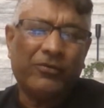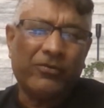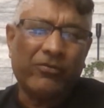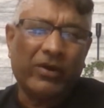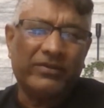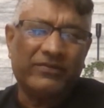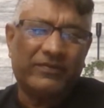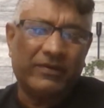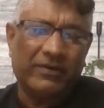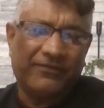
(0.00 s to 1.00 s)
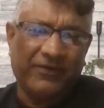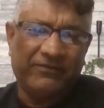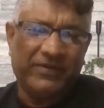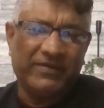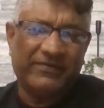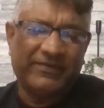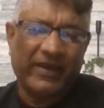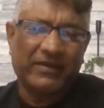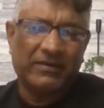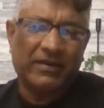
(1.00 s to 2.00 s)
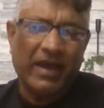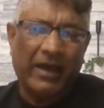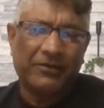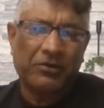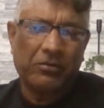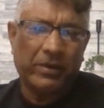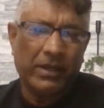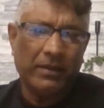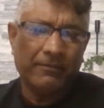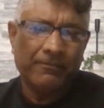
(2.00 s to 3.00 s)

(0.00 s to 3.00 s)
runs the 15-second category,